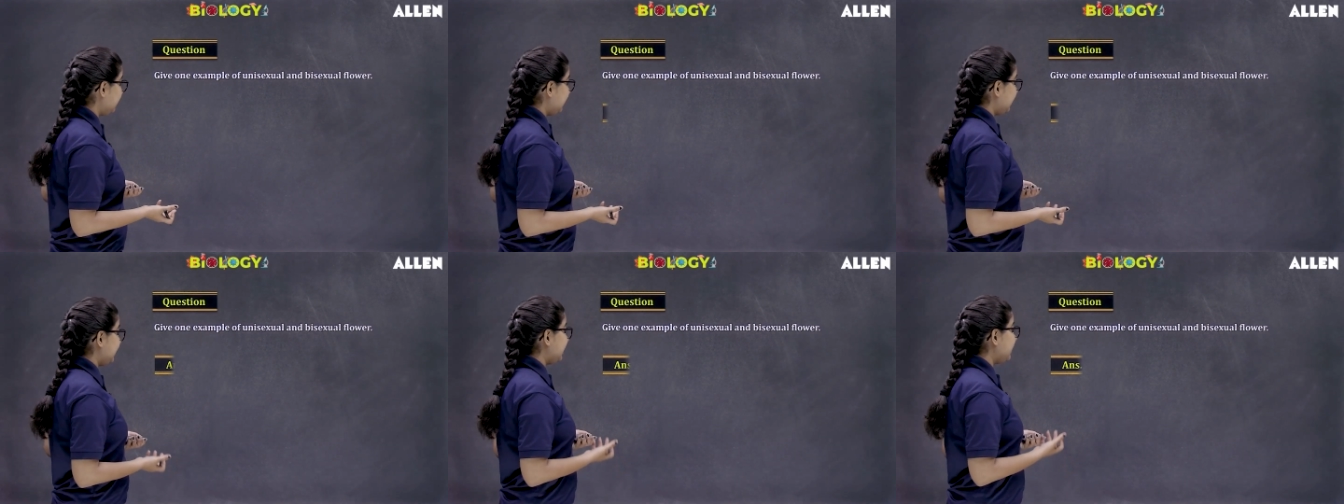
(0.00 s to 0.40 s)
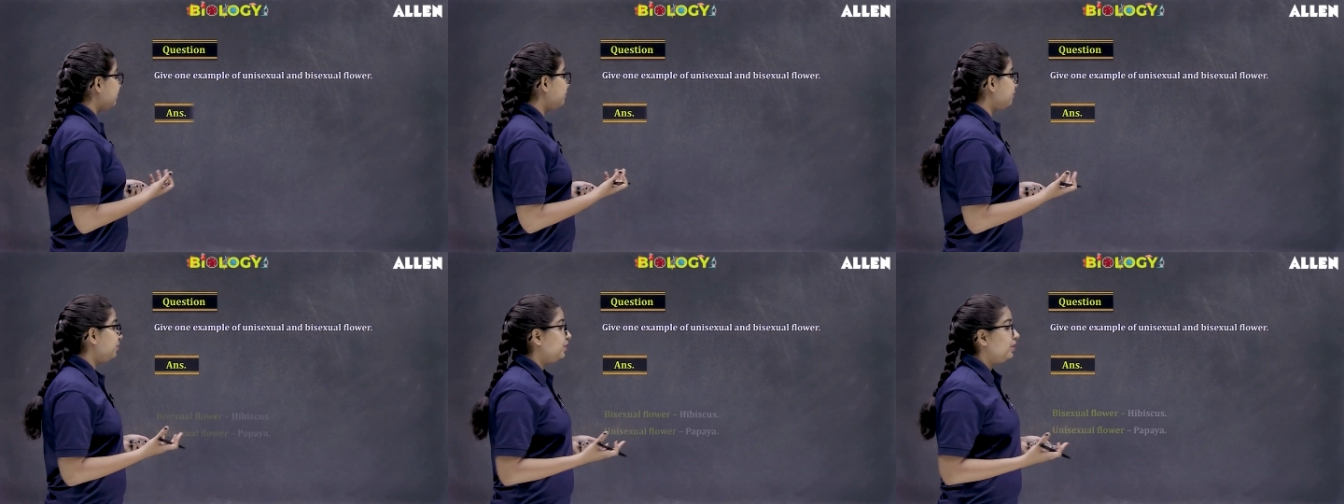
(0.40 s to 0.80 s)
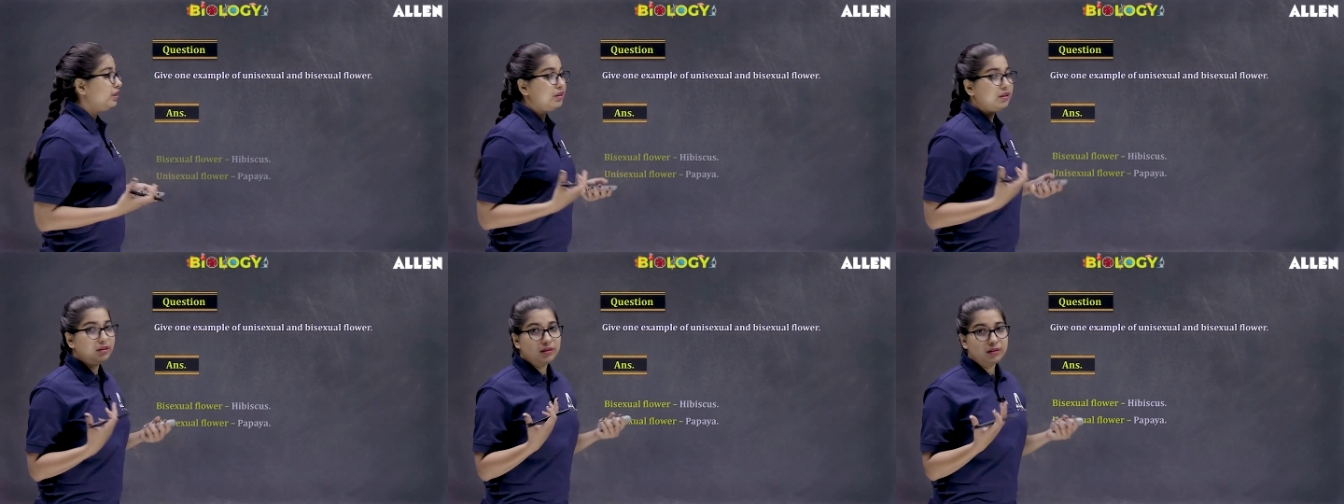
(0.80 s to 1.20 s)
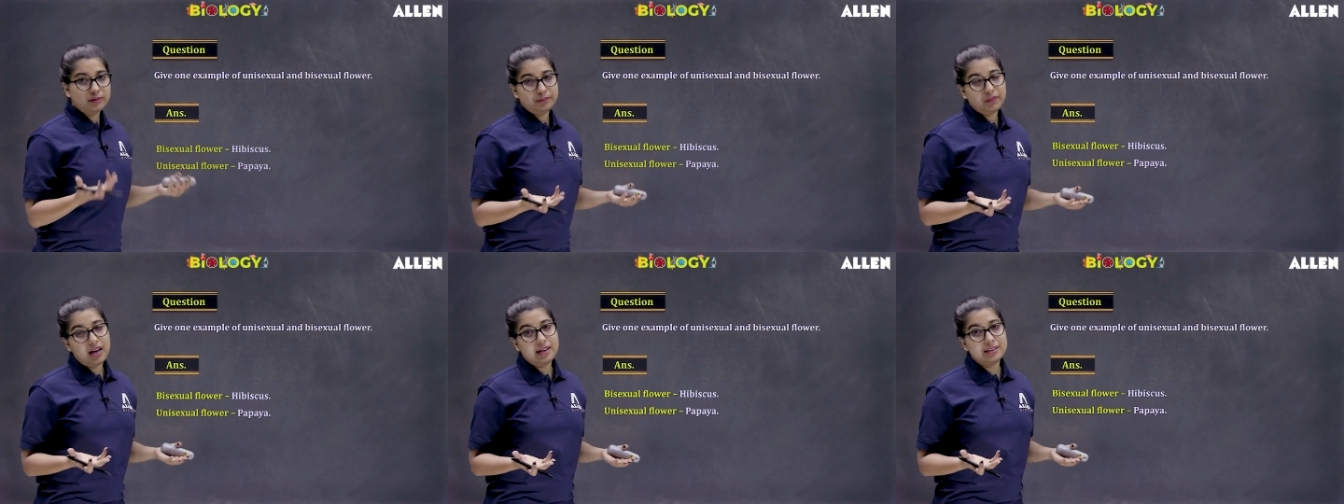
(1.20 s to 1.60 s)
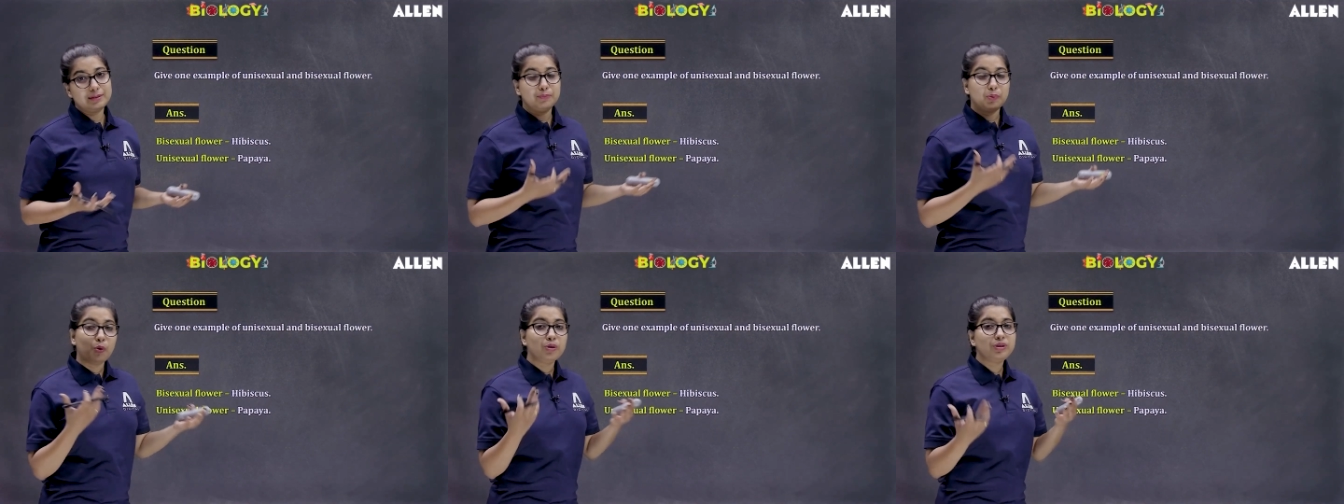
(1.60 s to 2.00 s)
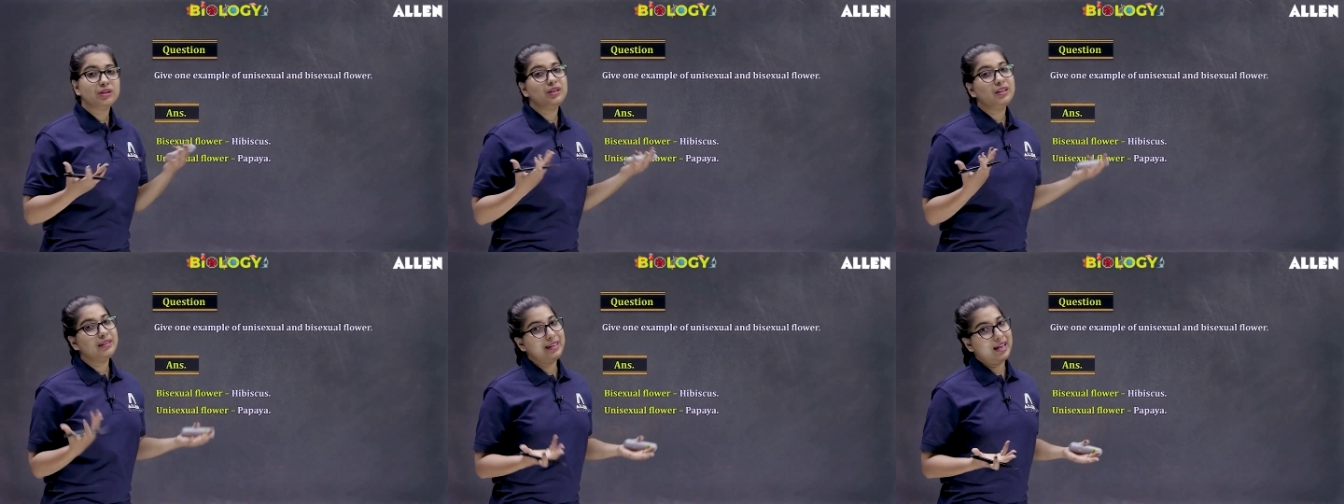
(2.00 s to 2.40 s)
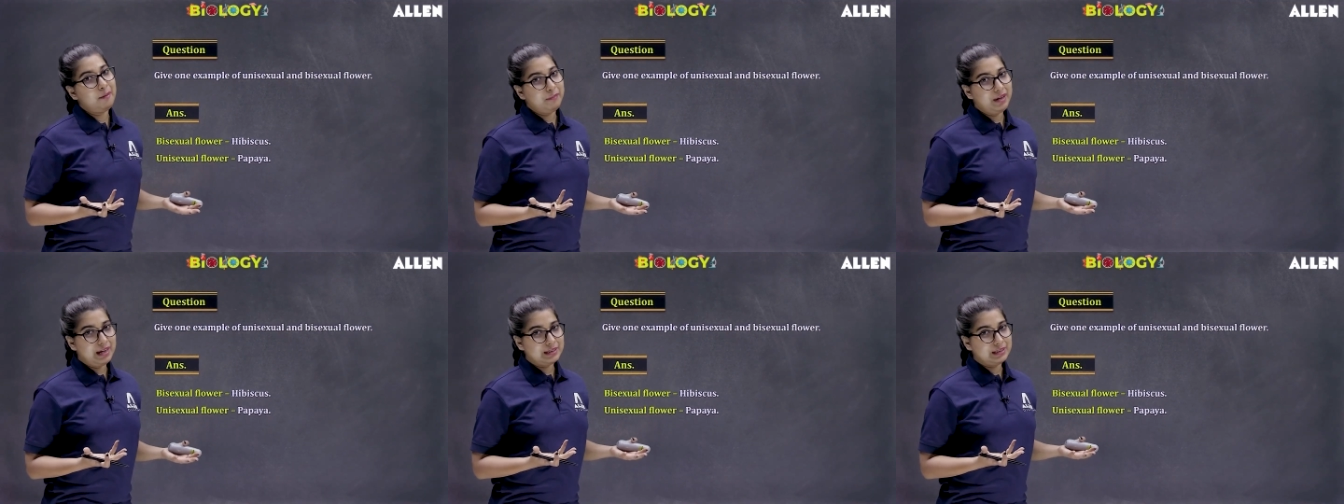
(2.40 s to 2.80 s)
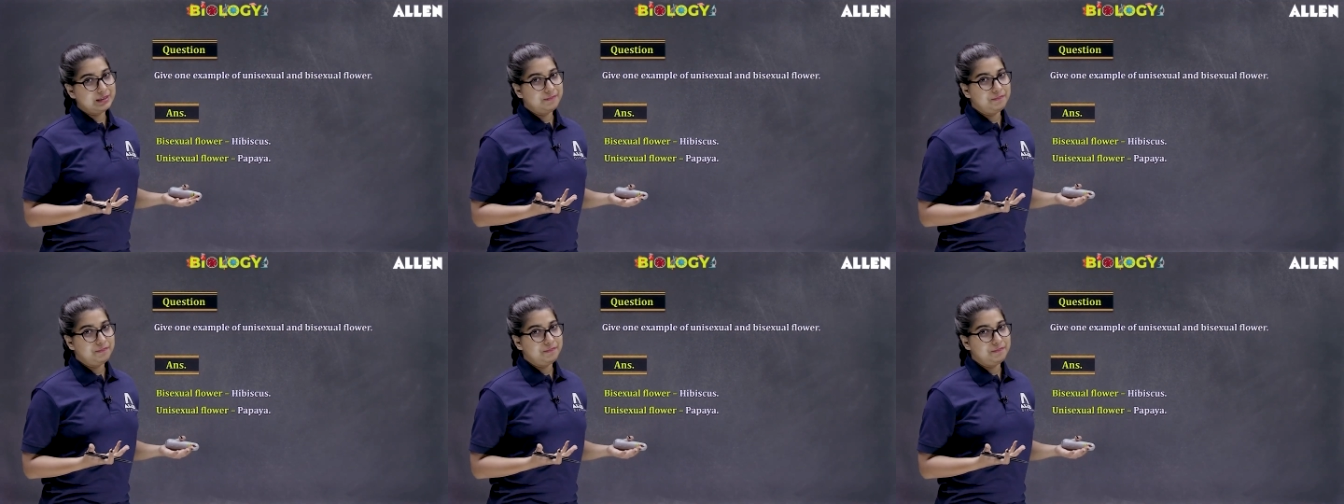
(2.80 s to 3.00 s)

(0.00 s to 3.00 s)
It gives us both the gametes.